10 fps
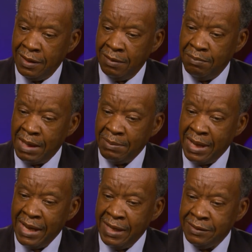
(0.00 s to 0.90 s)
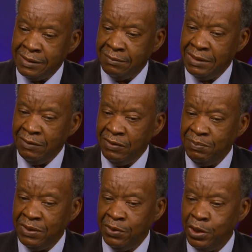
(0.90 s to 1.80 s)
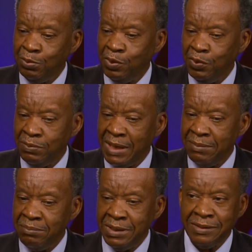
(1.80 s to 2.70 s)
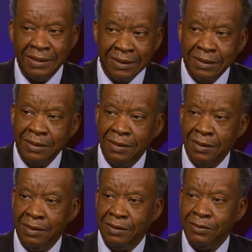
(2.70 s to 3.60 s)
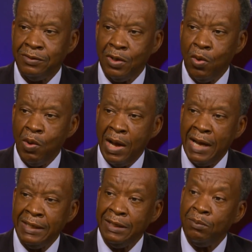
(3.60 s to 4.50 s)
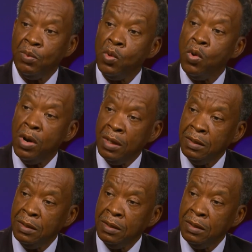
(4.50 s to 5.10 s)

my mind, someday we being human, we might miss it. So Doc, I get more.